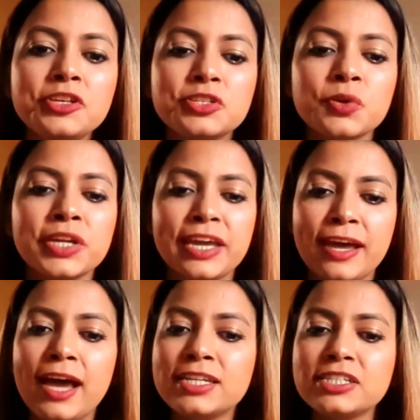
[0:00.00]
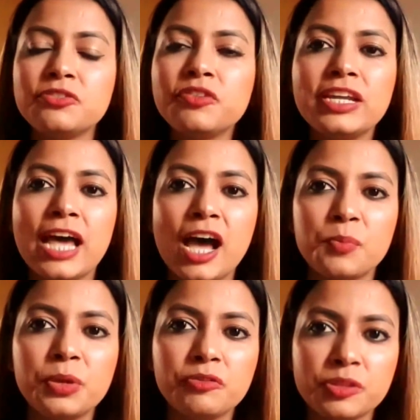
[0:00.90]
So yeah, I did feel
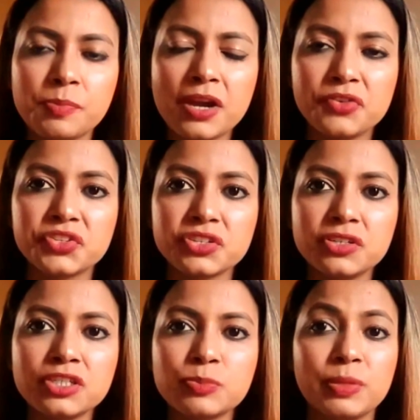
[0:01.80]
happy with my results,